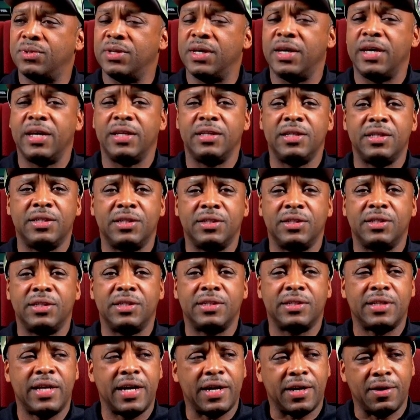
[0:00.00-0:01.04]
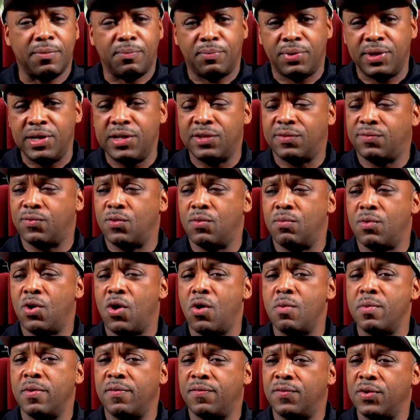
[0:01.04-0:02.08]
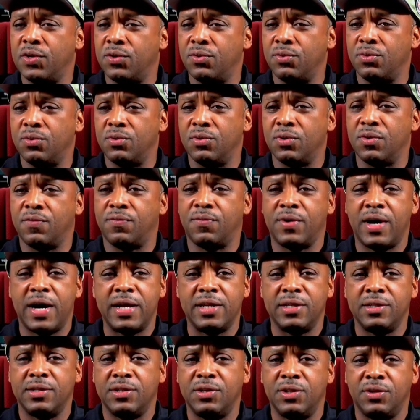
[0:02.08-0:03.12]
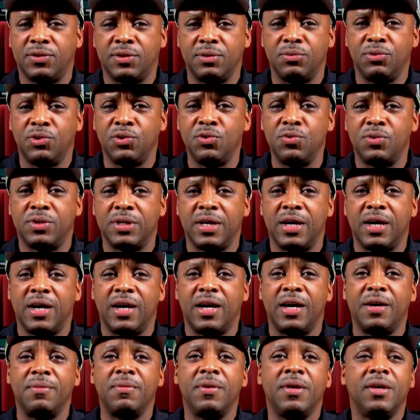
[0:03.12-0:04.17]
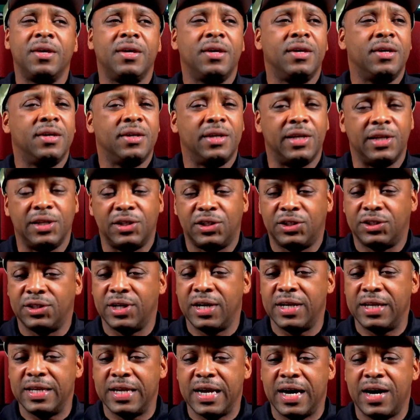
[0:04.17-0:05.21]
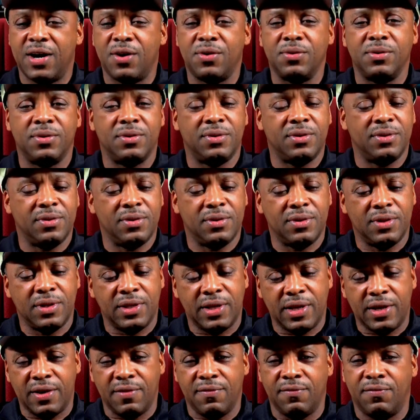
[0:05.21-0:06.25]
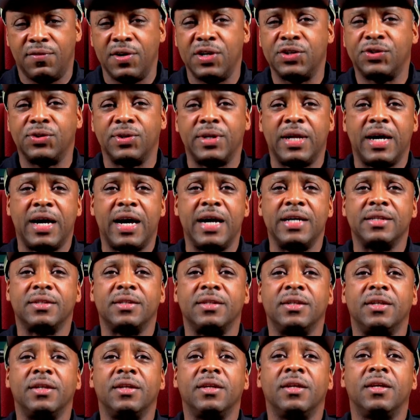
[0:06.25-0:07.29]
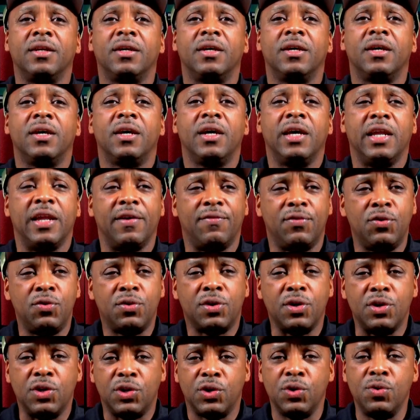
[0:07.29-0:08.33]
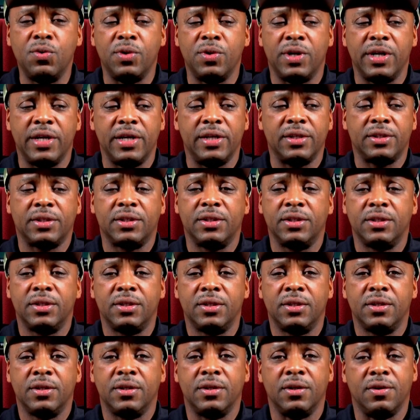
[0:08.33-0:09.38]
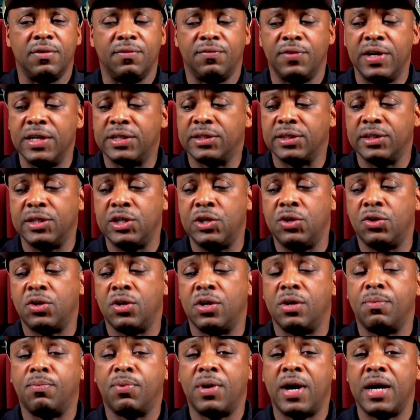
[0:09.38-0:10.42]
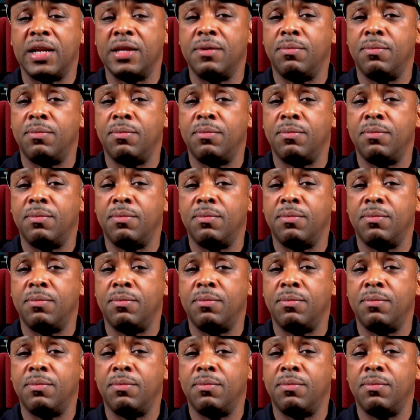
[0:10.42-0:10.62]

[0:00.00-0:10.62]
I'm saying? This is just like a peaceful moment for you, you know, finding some you time and shutting out and visualizing it. And if you can do this, eventually you're going to probably